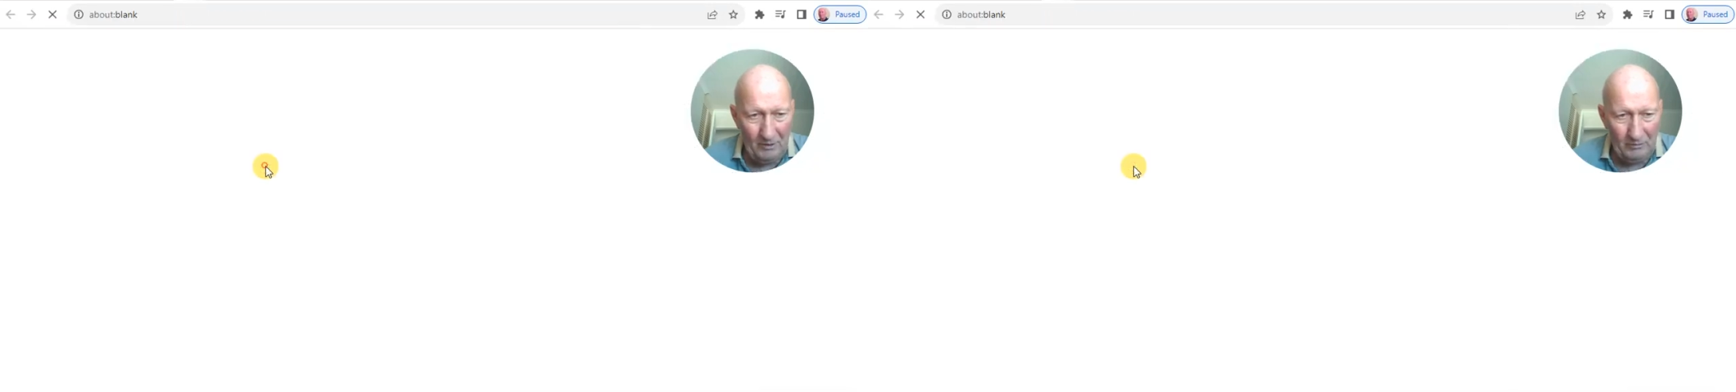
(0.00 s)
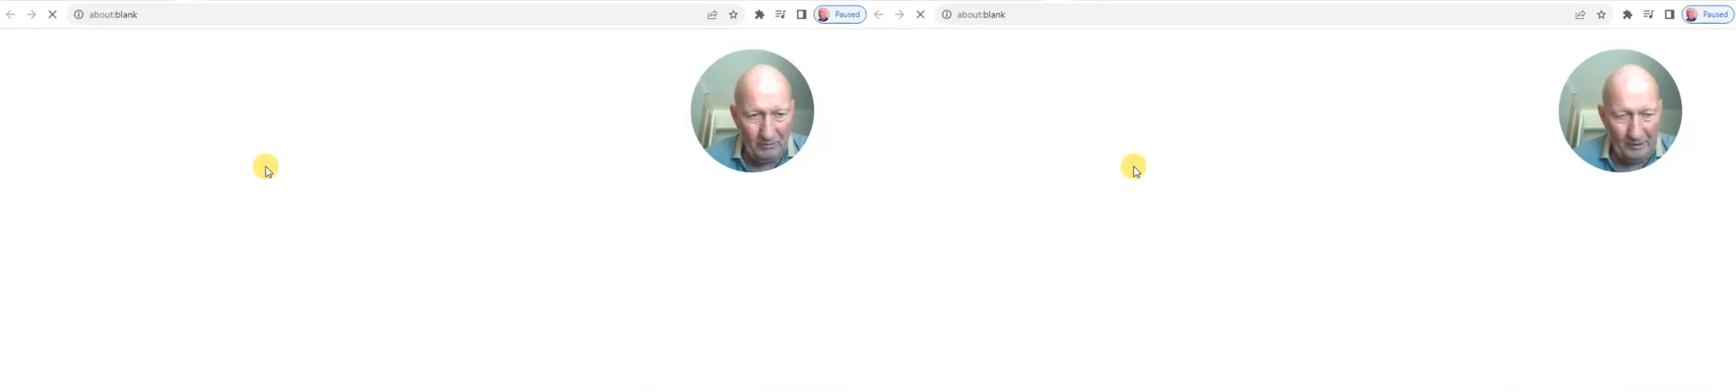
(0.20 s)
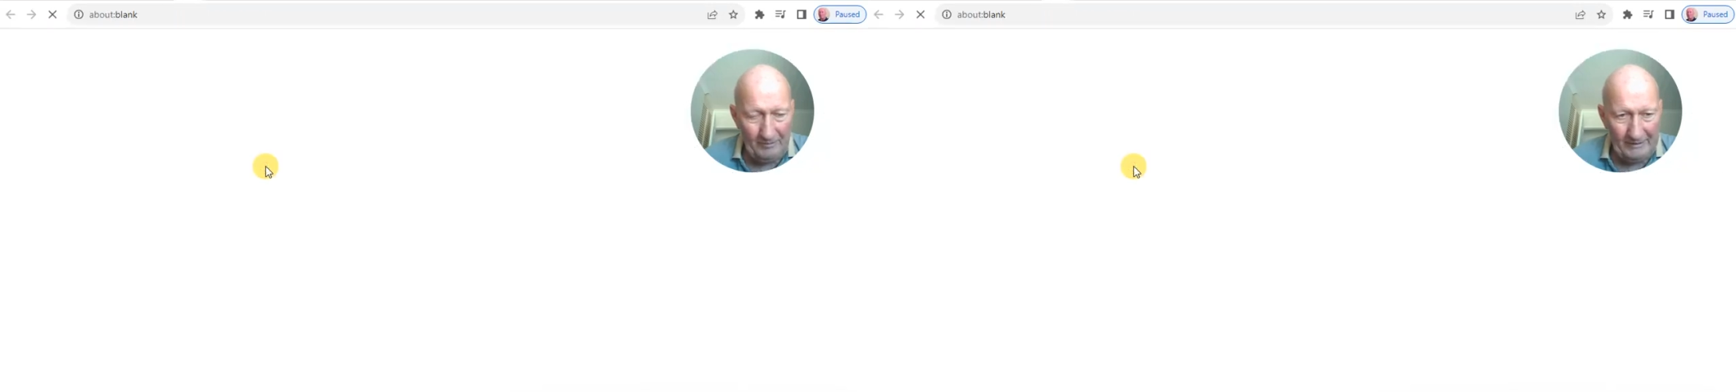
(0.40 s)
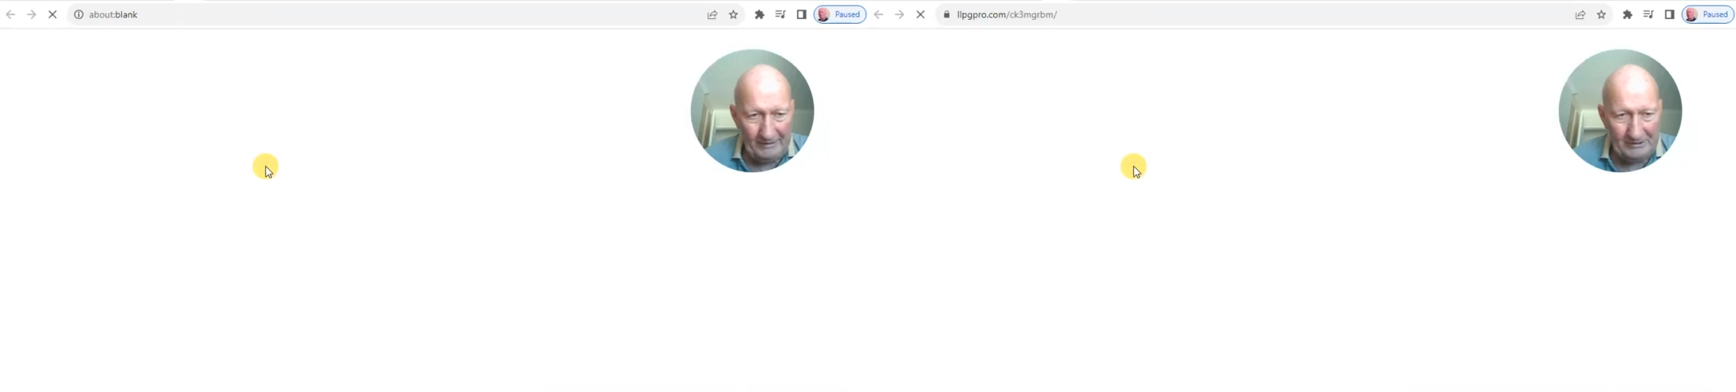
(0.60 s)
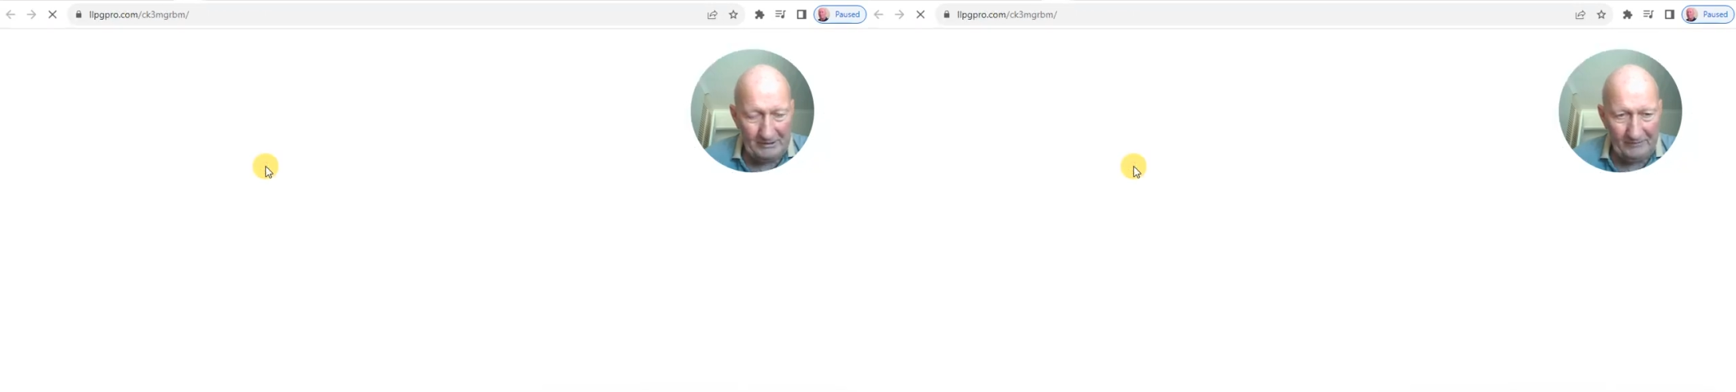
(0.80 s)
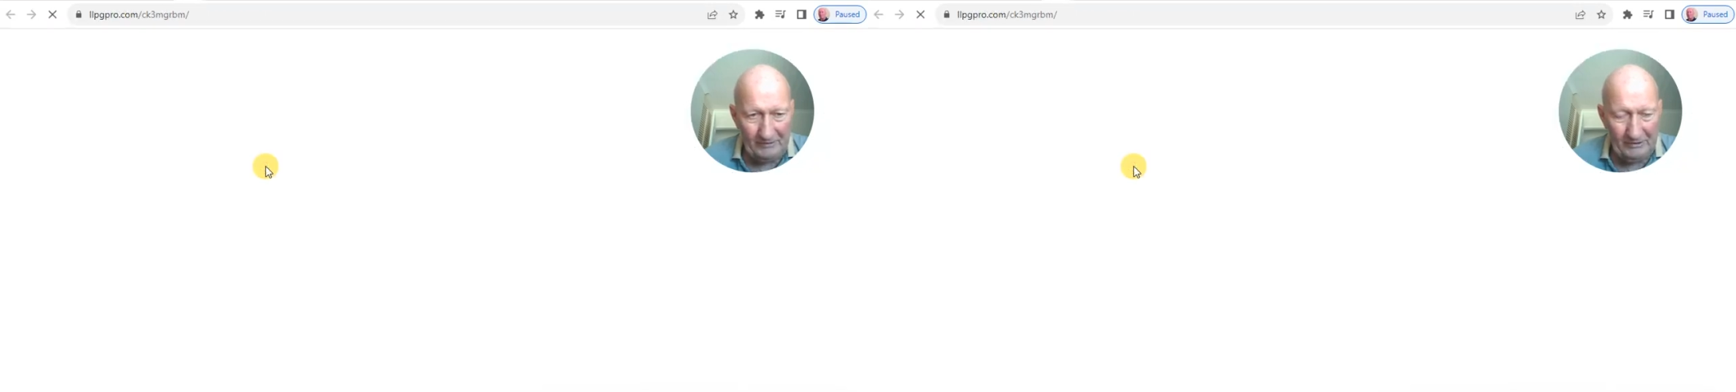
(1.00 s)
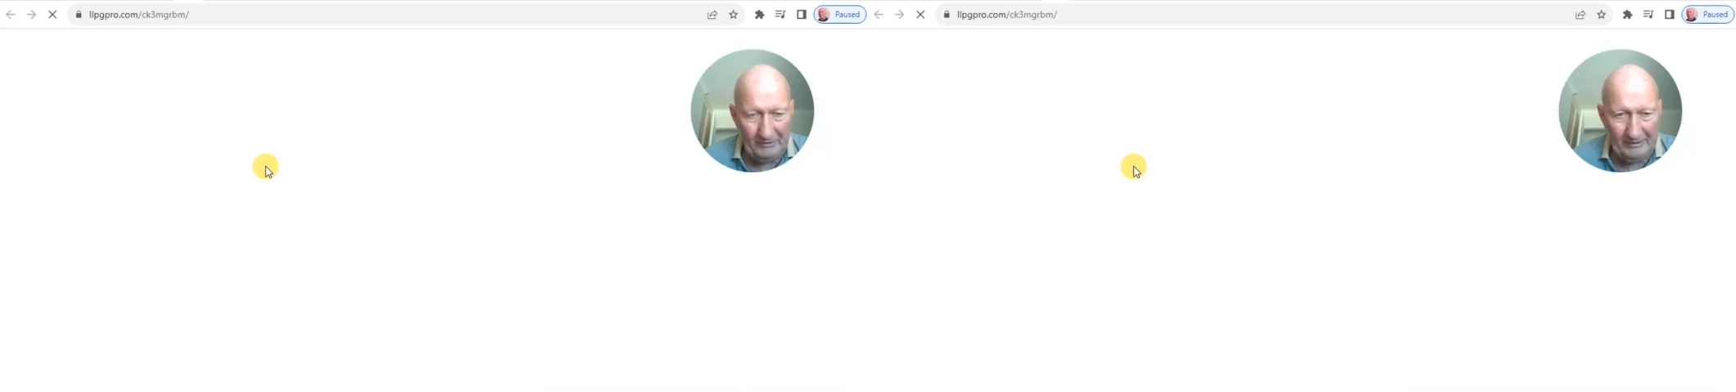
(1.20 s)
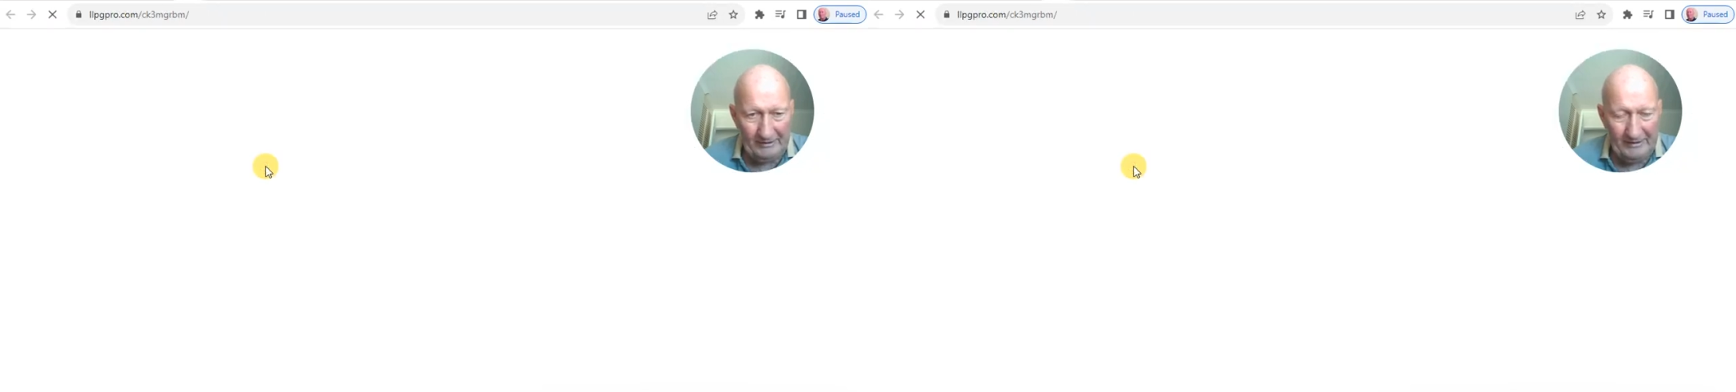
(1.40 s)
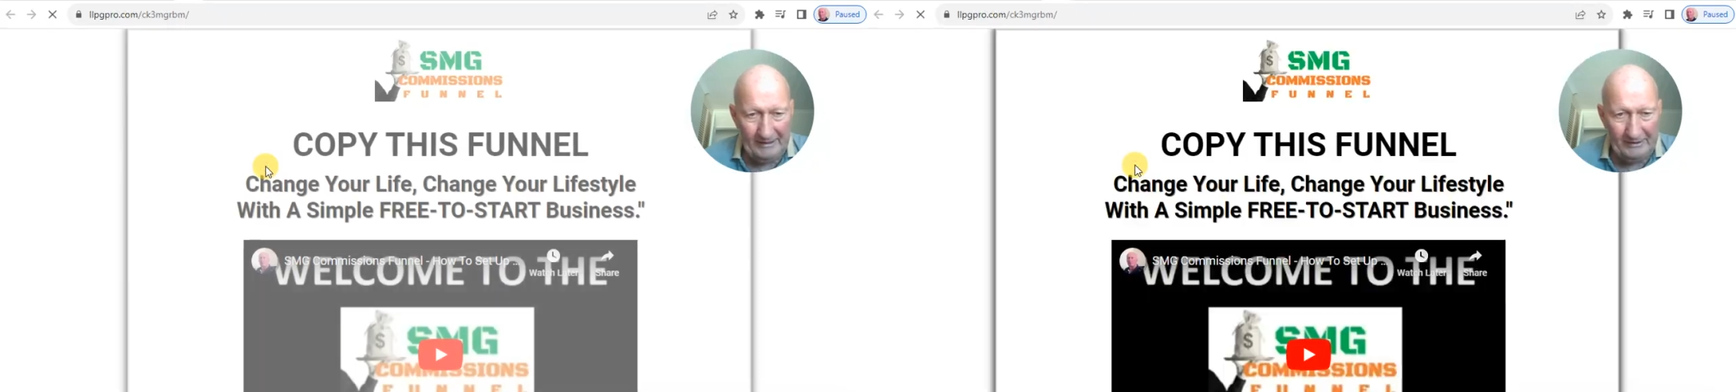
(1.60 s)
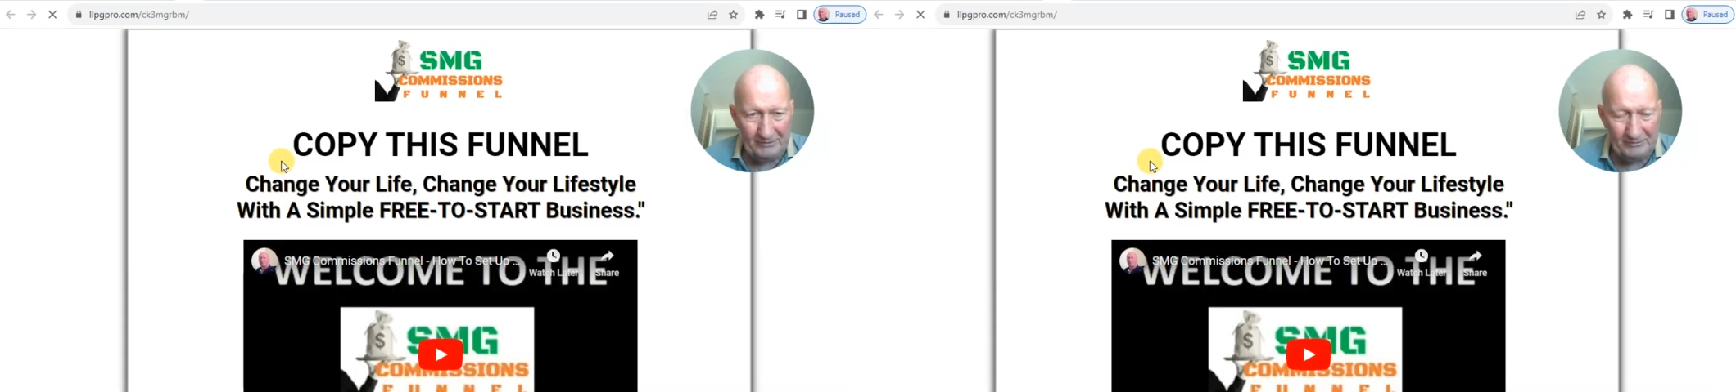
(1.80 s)
whole clone page. So if you click on here
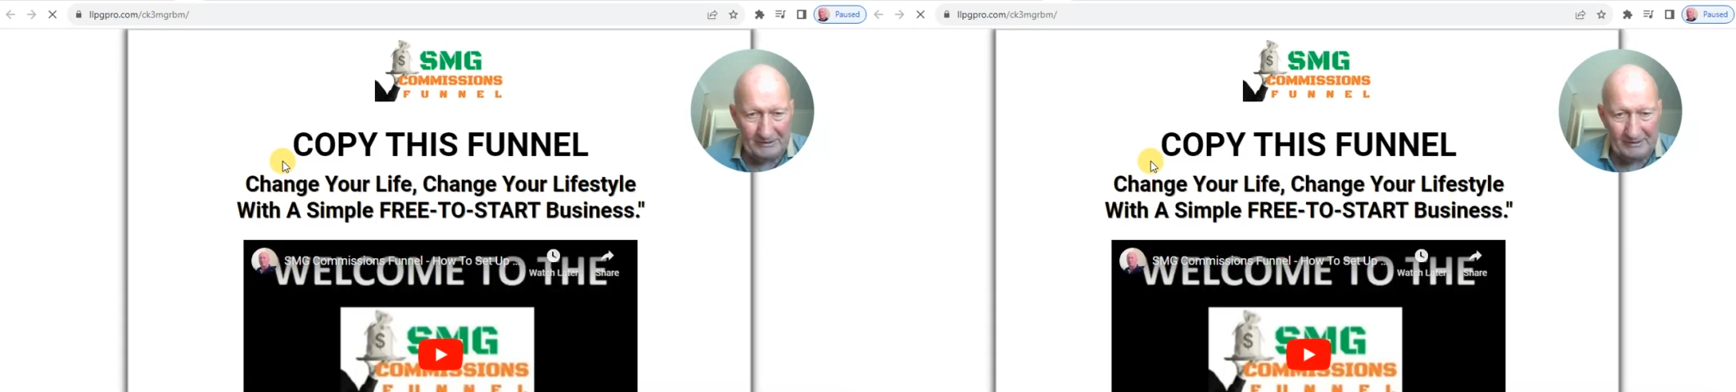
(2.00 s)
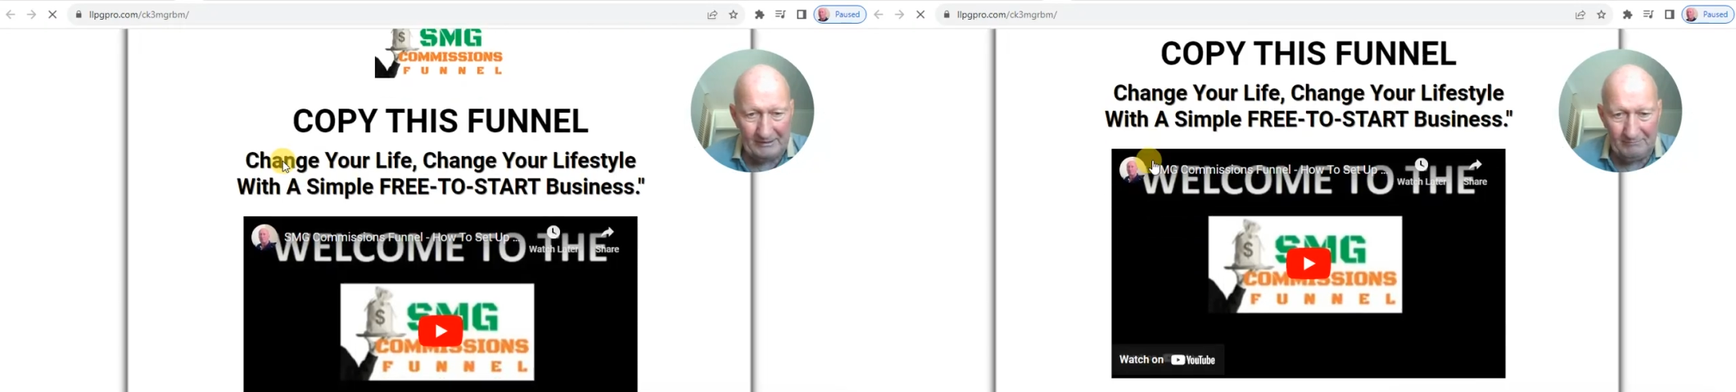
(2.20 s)
now, you'll see